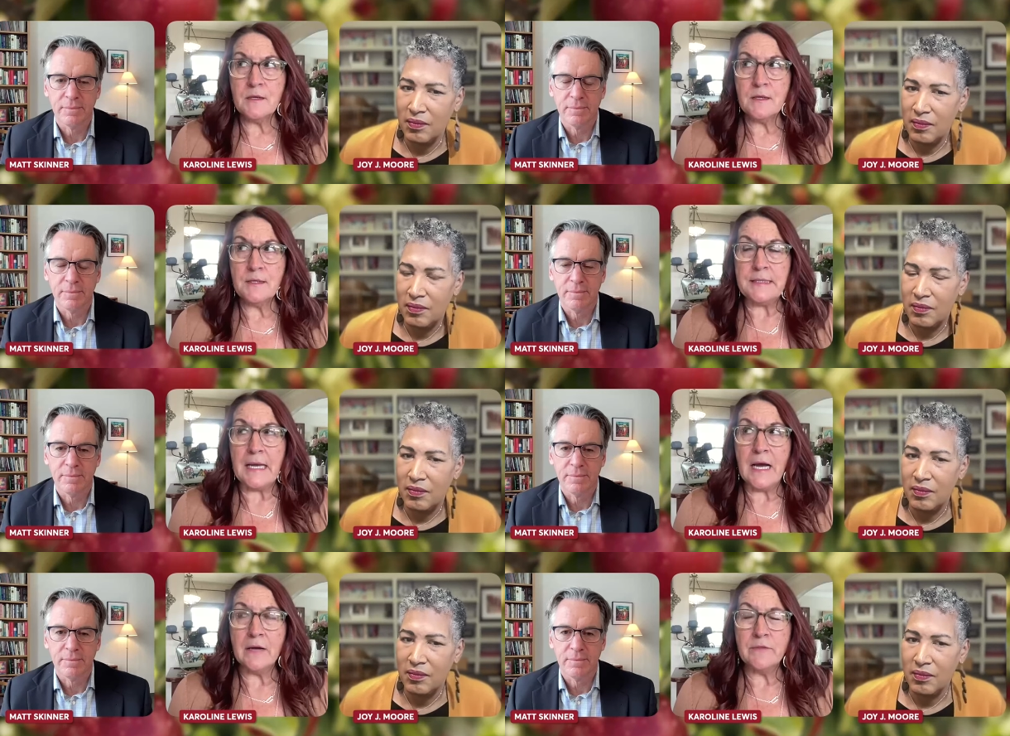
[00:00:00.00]

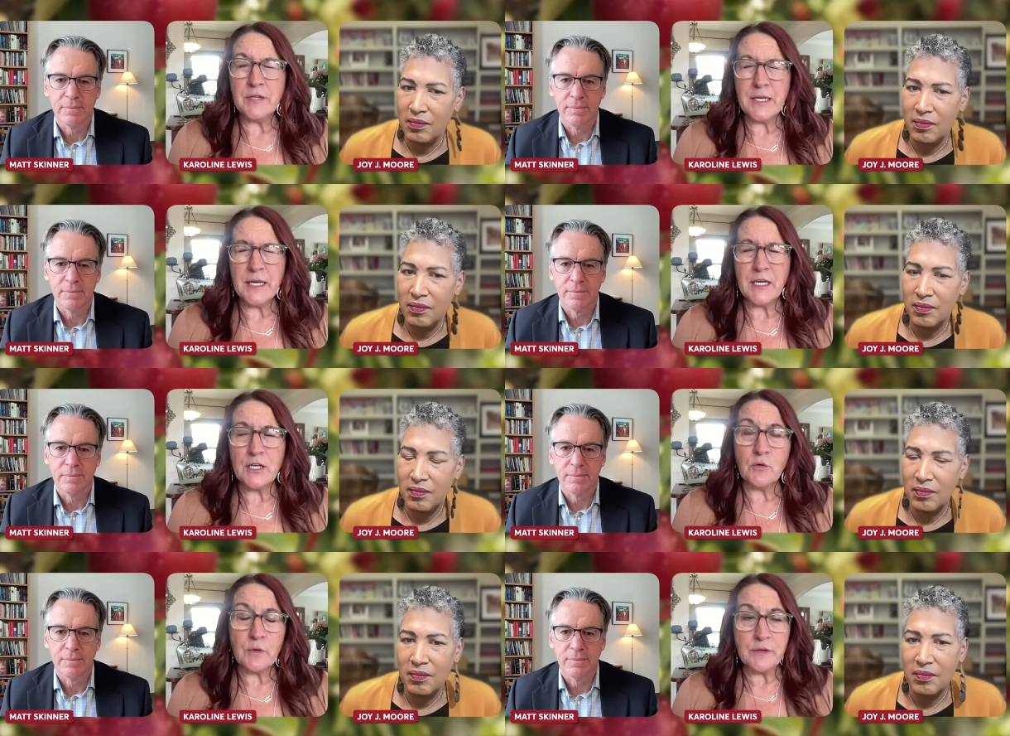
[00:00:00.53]
Speaker 1: navigate
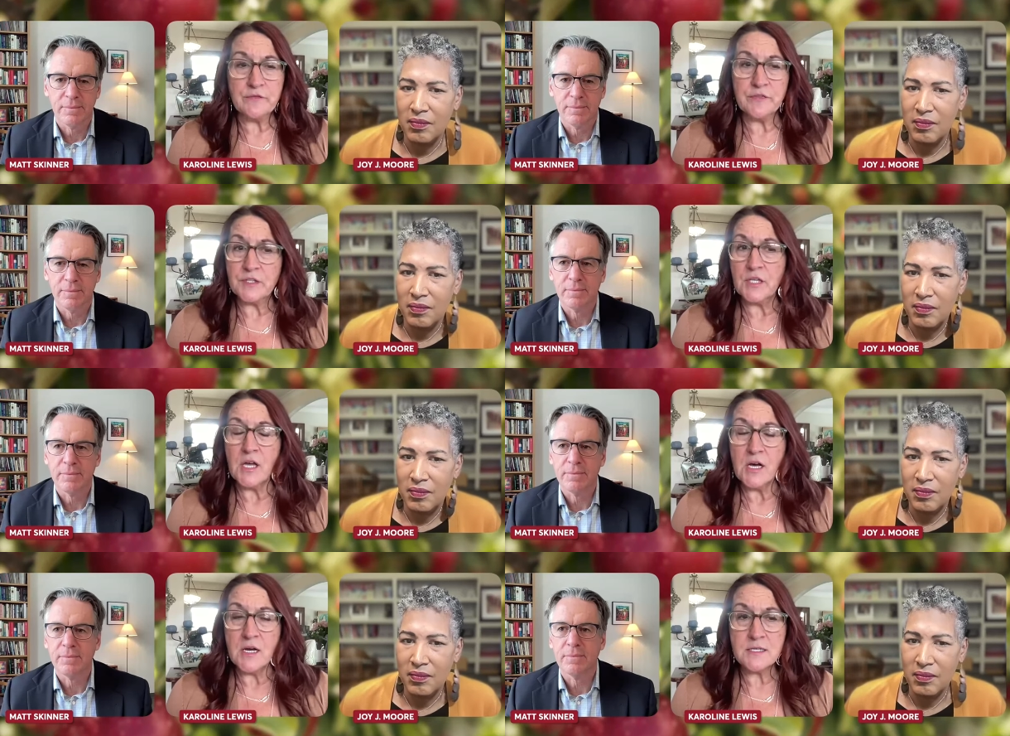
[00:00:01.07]
grief and
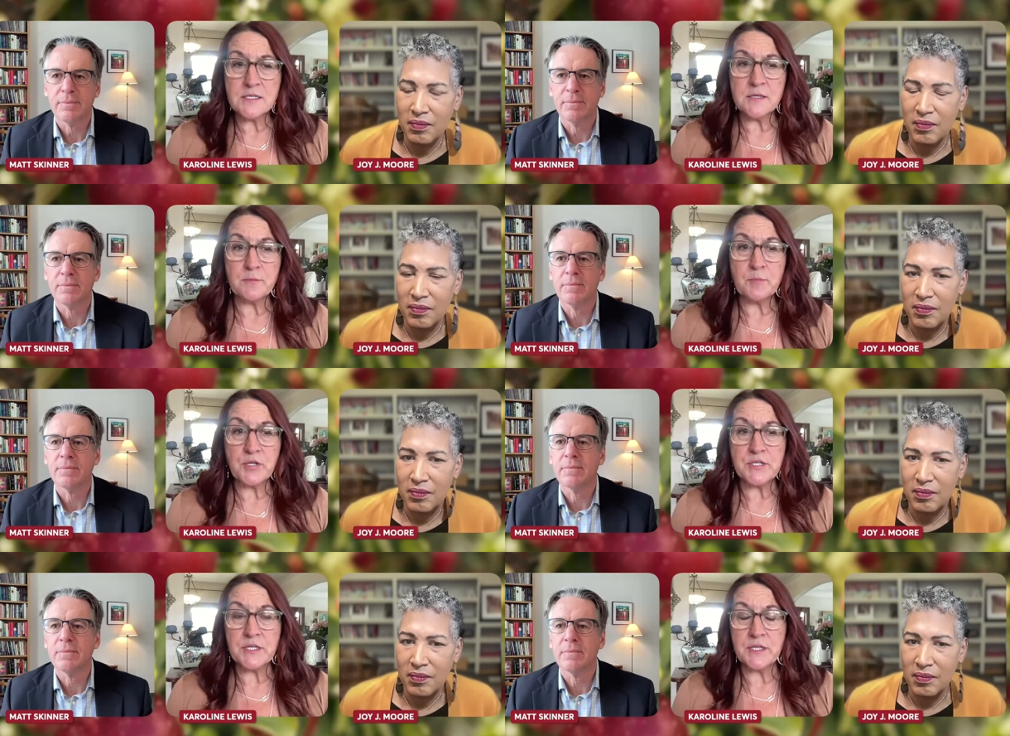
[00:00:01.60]
loss in
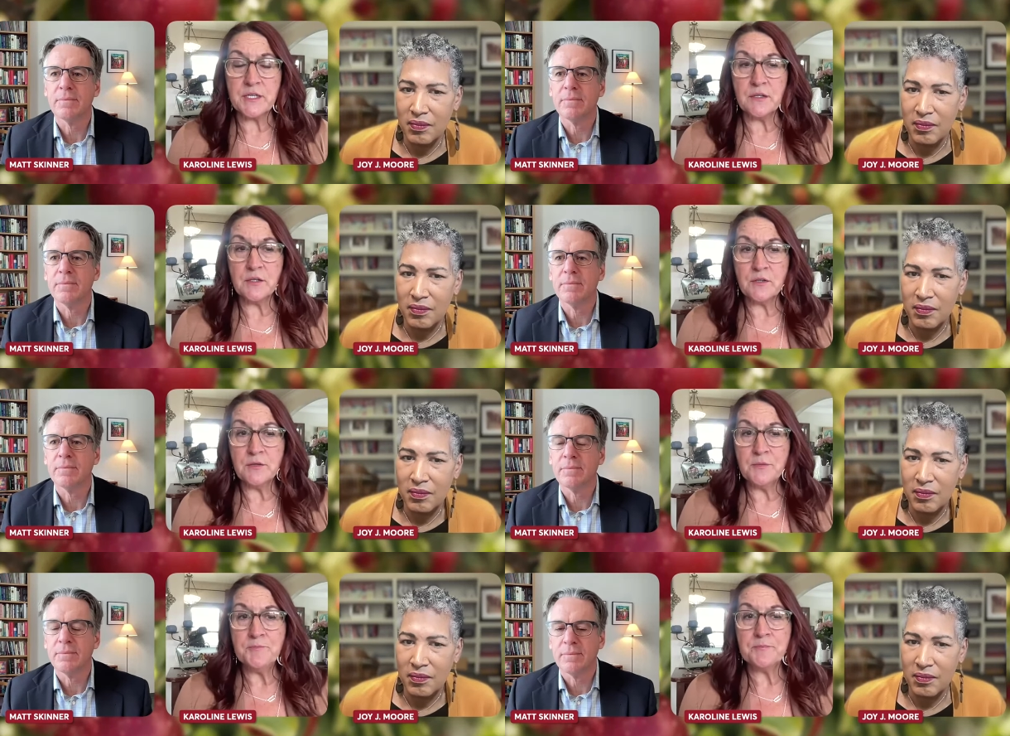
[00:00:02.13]

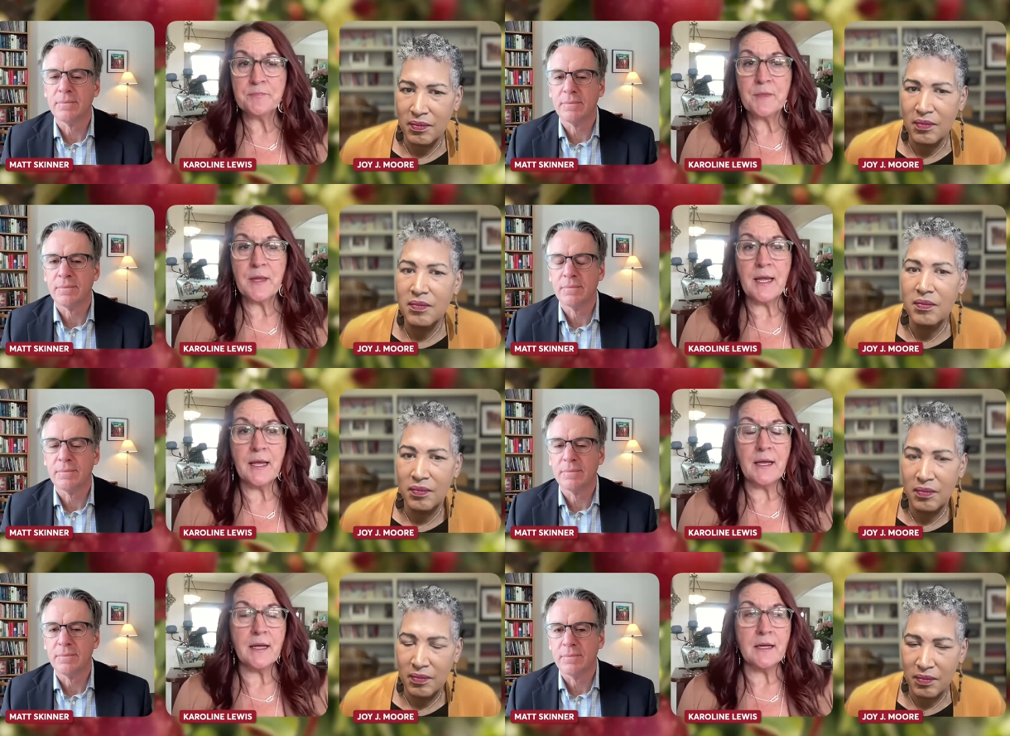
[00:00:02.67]
particular.
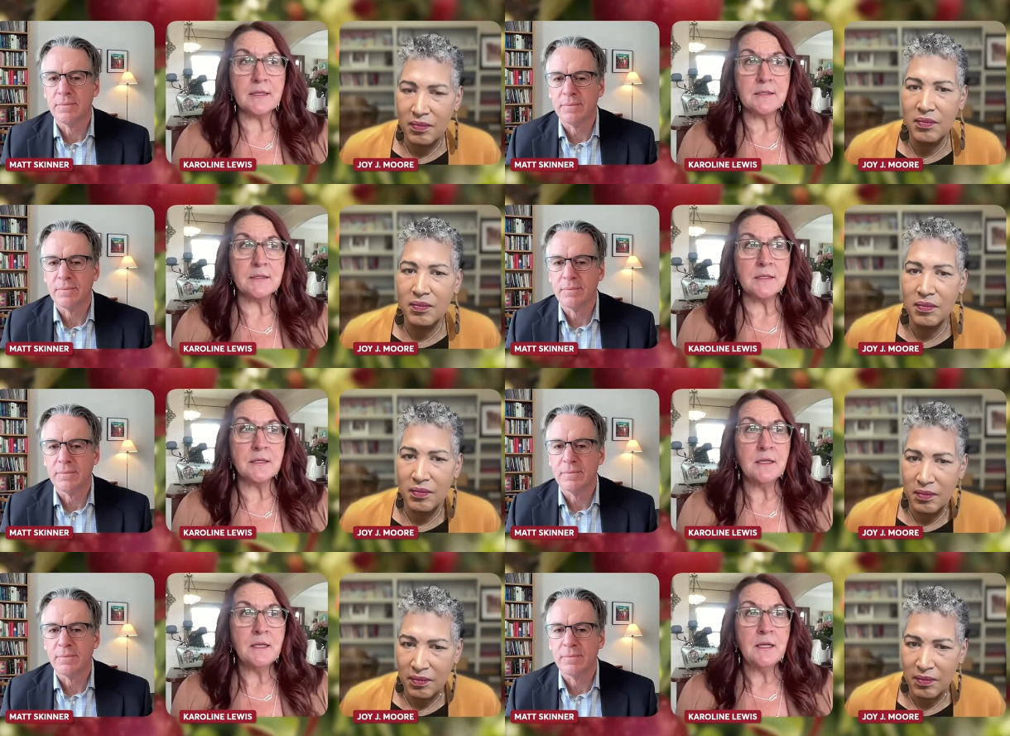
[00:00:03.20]
And
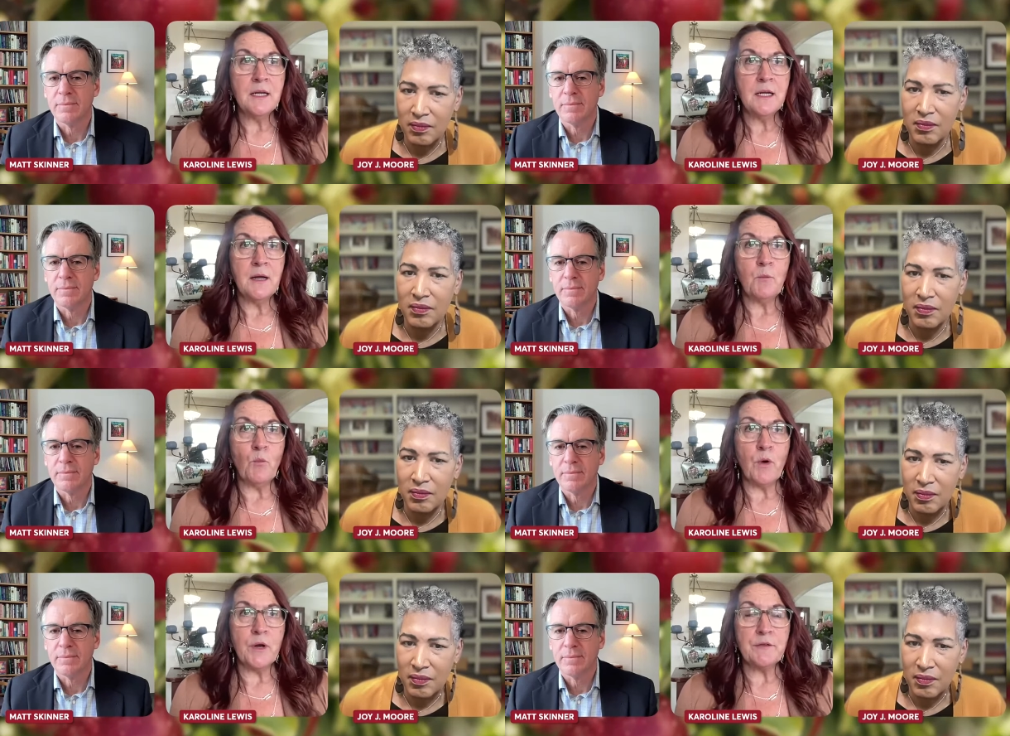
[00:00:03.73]

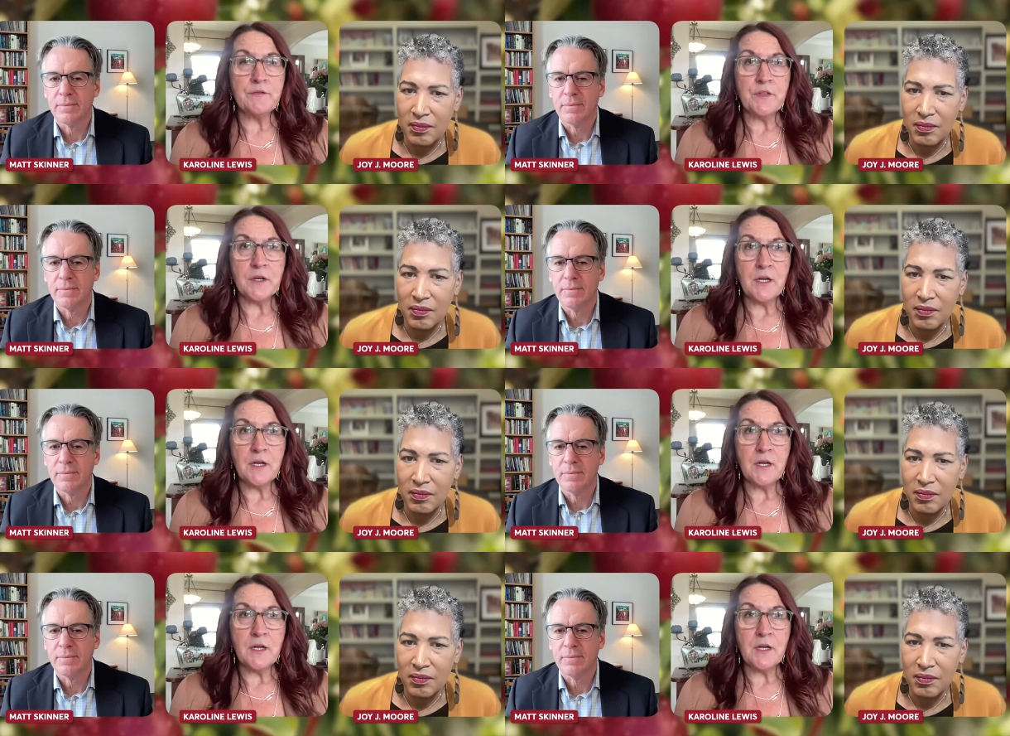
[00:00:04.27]
one of the